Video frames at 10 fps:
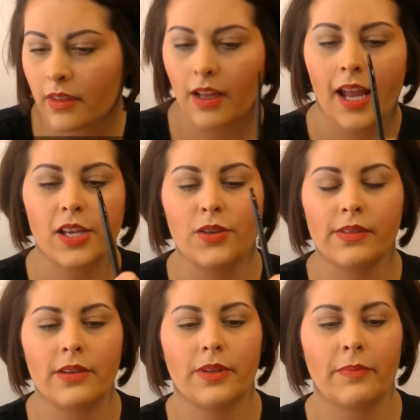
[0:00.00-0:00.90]
I
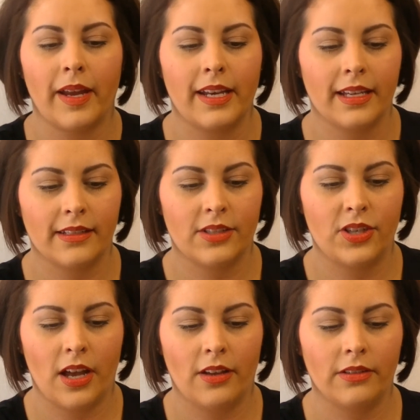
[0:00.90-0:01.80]
use it with my NYX
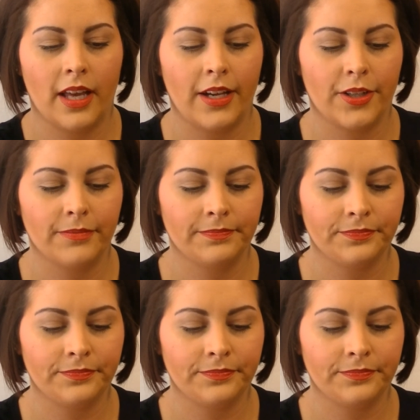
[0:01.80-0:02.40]
gel liner.